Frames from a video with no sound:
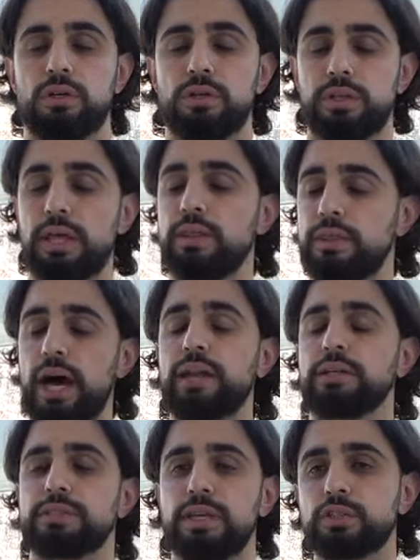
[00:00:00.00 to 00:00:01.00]
then that
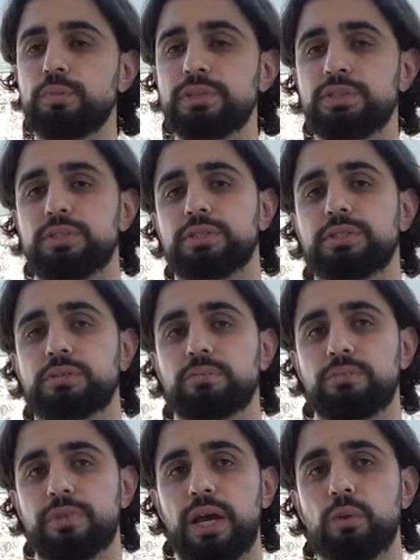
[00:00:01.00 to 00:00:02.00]
is his business,
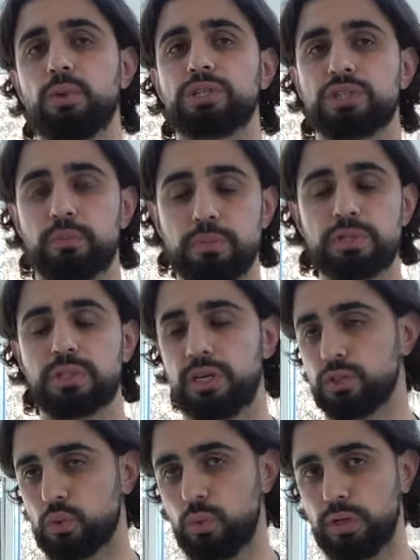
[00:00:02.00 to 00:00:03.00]
and we submit to
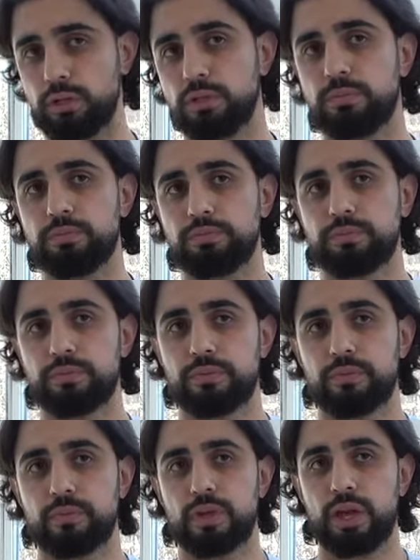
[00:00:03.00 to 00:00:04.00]
his will
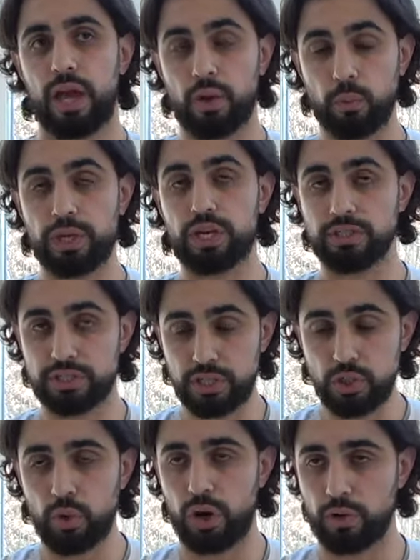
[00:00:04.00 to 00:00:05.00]
and we
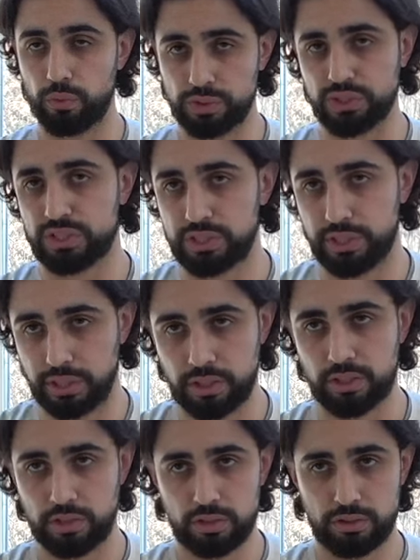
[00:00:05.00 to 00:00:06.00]
continue on resisting,
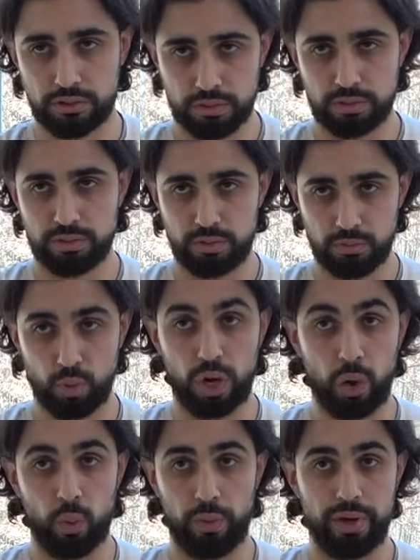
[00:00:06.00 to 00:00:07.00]

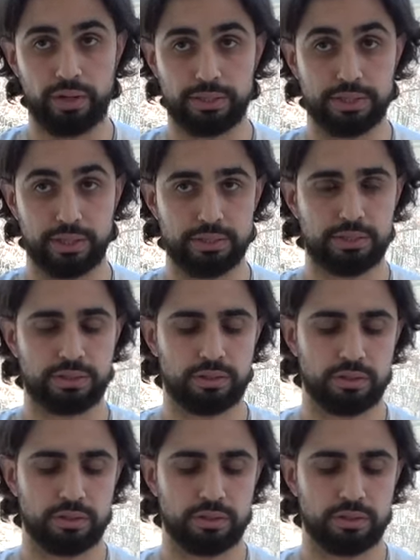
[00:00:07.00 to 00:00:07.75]
muqawama, he says,